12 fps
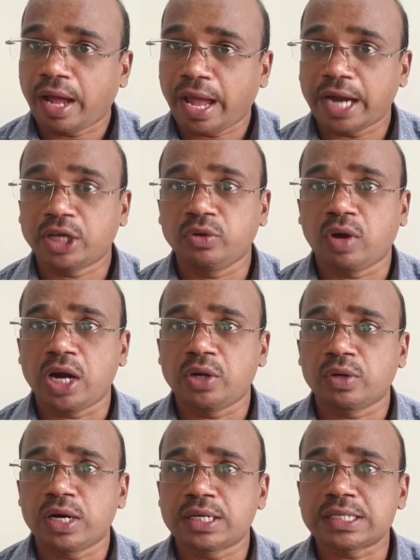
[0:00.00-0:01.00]
active
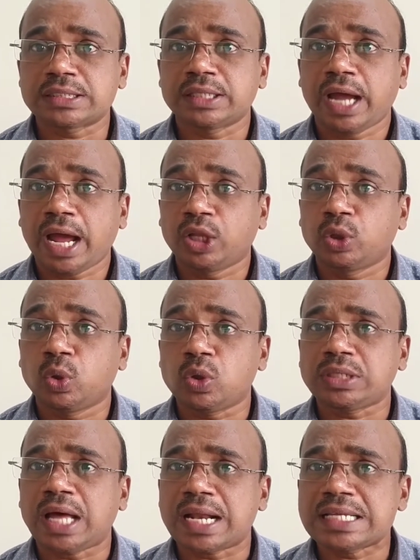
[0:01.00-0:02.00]
articulators, and
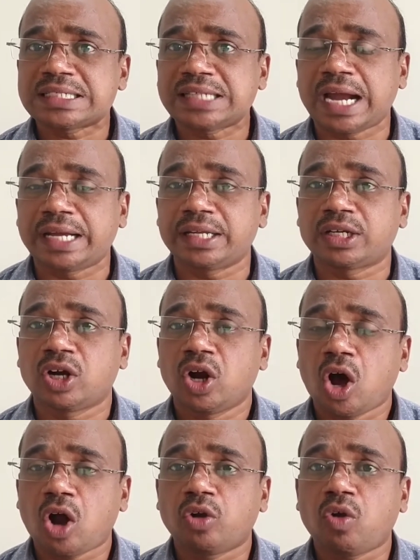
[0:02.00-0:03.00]
those are static
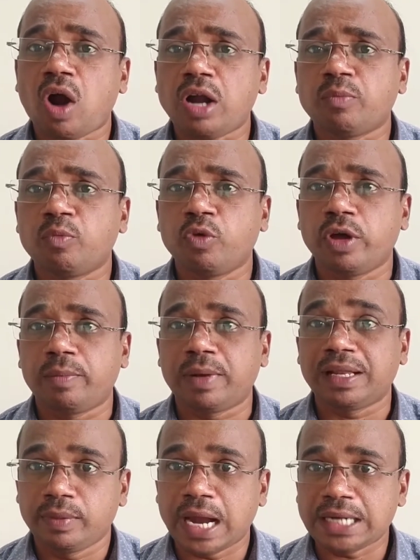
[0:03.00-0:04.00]
or not
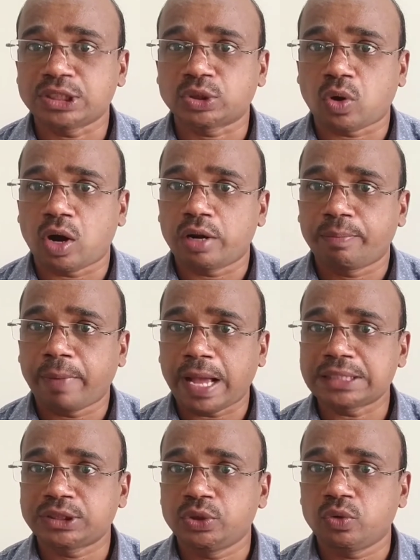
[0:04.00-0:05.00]
movable, that is called
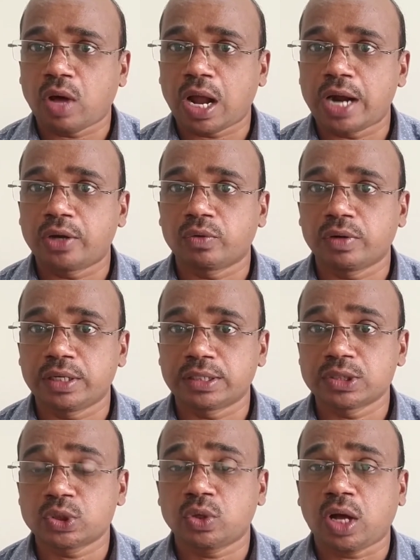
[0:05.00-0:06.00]
passive
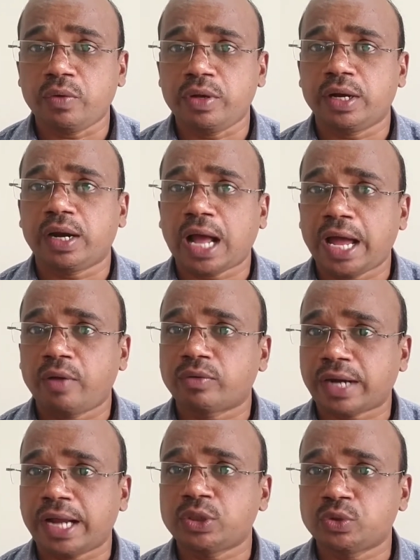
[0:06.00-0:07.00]
articulators. So now here I have
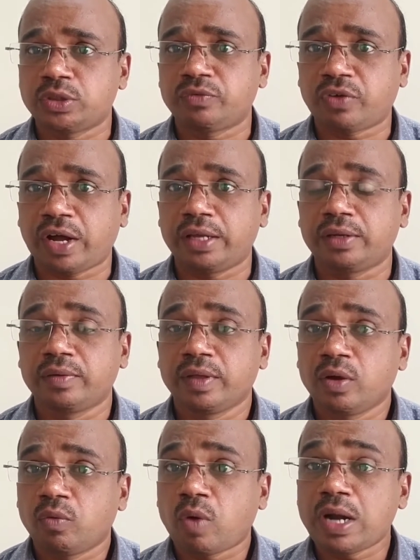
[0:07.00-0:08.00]
tried to define
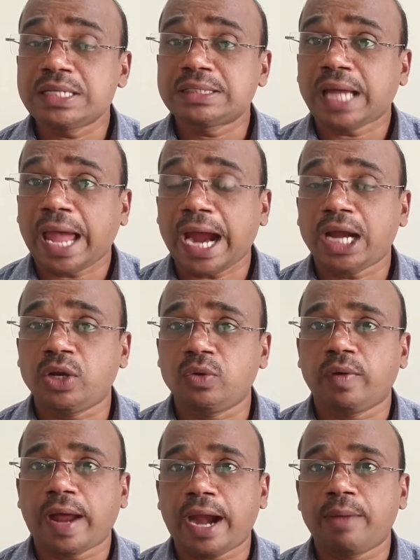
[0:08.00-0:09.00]
what is
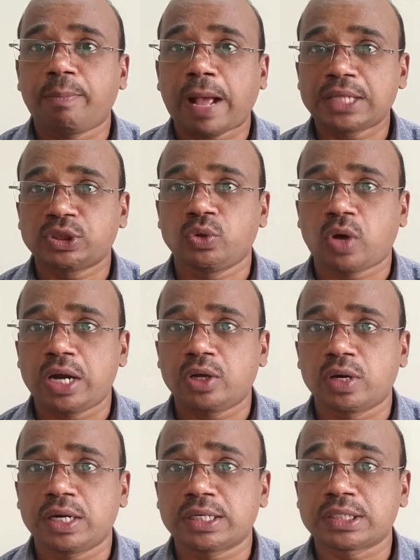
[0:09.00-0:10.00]
active and passive
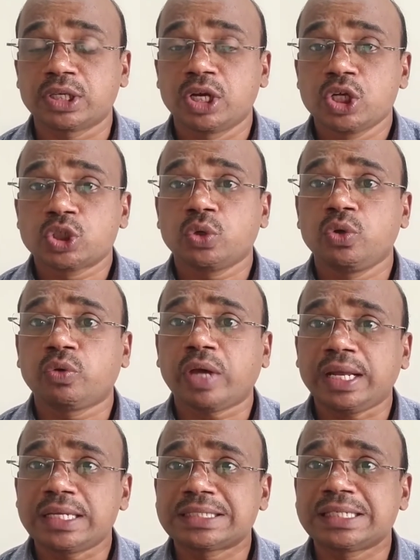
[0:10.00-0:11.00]
articulator, so you
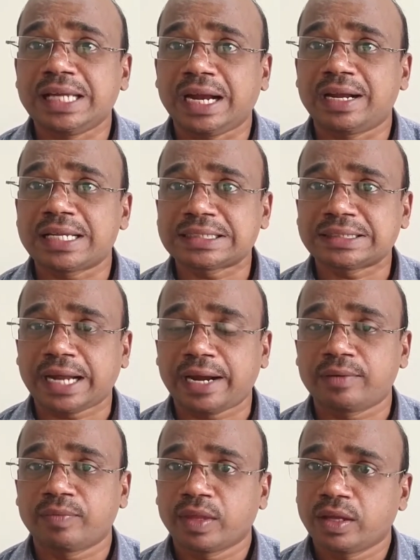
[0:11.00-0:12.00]
can easily
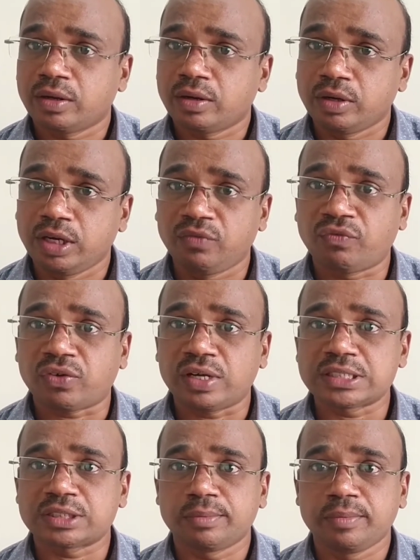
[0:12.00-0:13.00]
understand
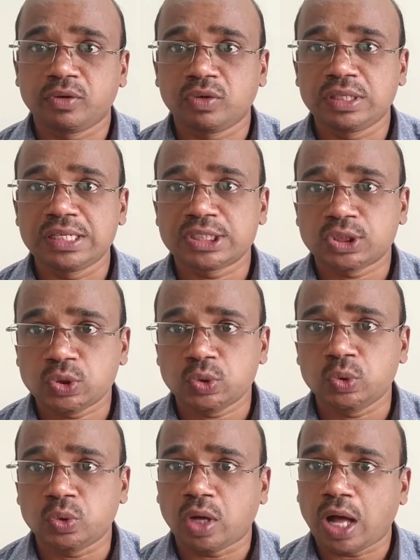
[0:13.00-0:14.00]
difference between these
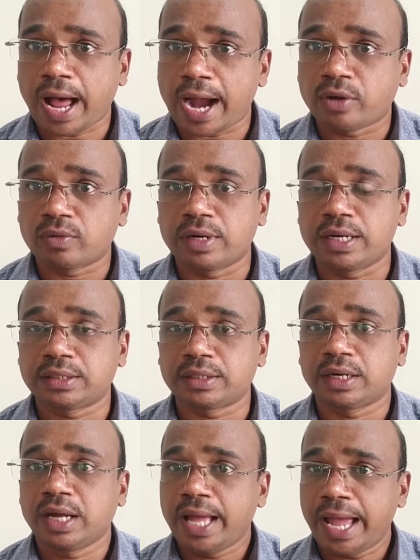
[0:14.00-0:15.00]
two
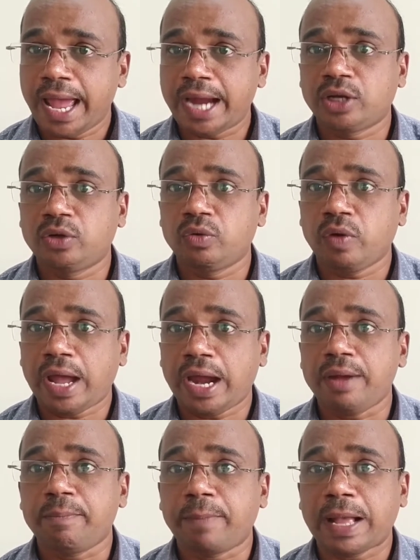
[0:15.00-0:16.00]
articulator, active
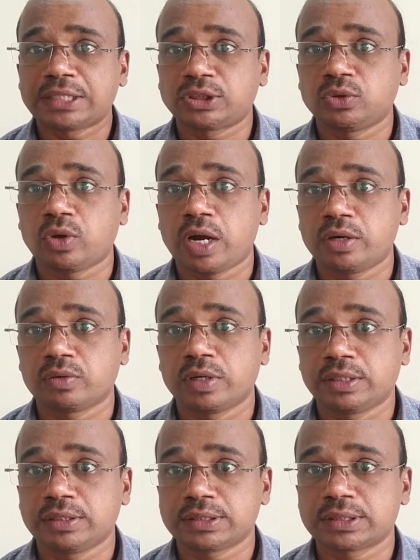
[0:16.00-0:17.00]
and passive
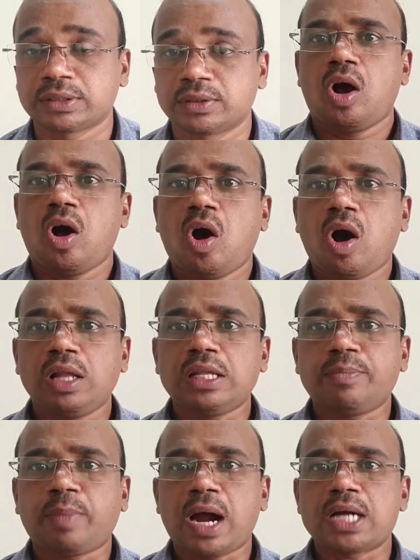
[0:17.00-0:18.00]
articulators. All
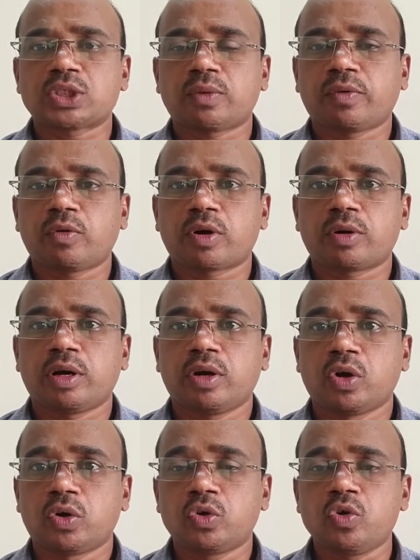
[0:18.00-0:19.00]
the parts of
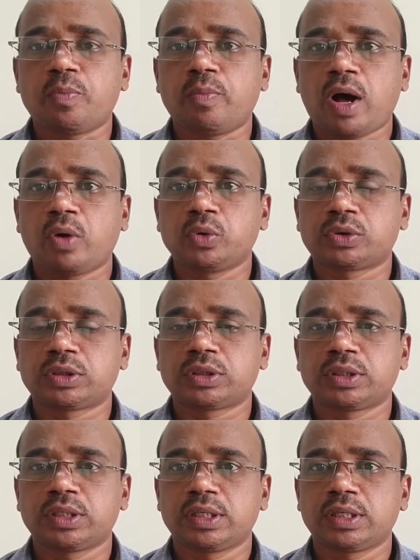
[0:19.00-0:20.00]
our roof mouth
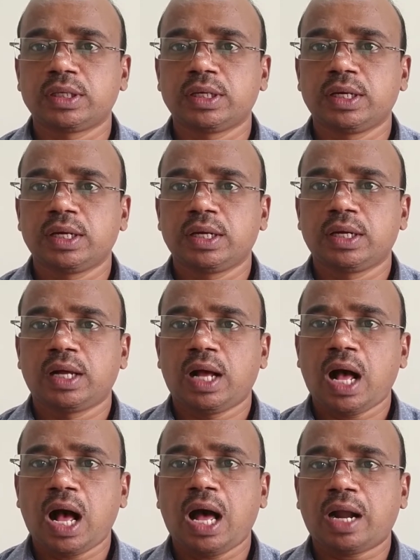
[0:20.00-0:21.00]

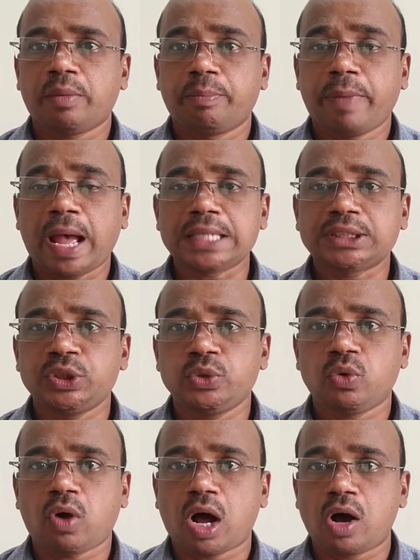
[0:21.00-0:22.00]
are
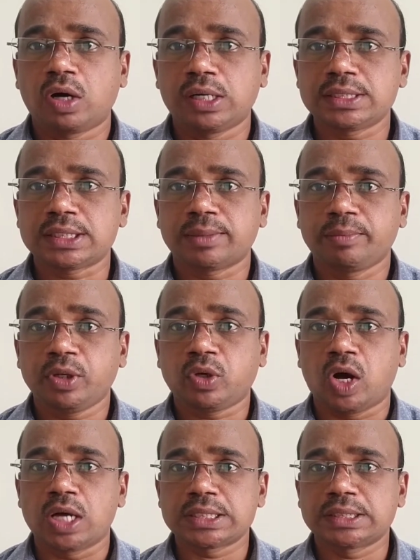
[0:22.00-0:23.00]
passive organs
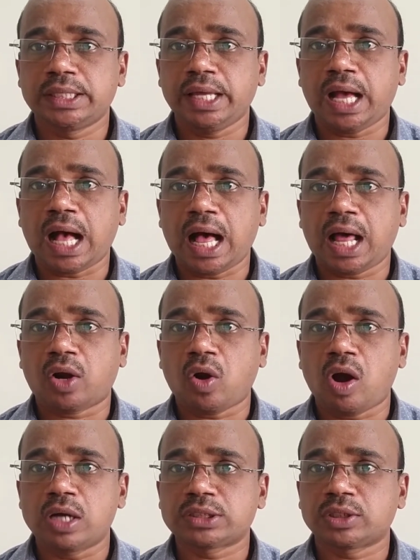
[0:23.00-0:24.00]
because they are
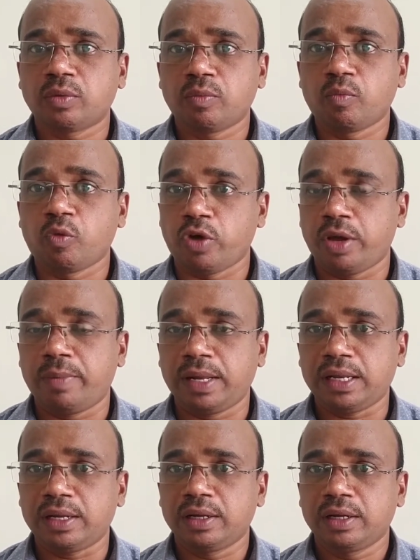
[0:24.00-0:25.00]
not
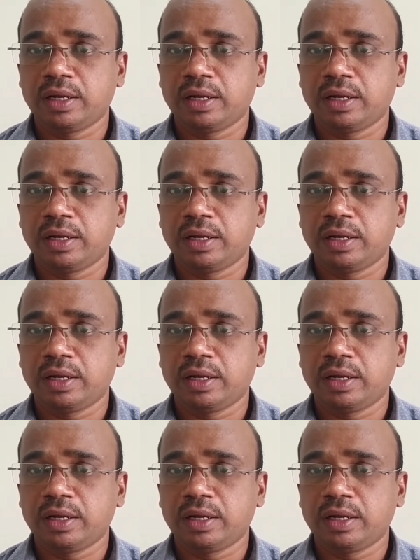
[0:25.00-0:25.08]
movable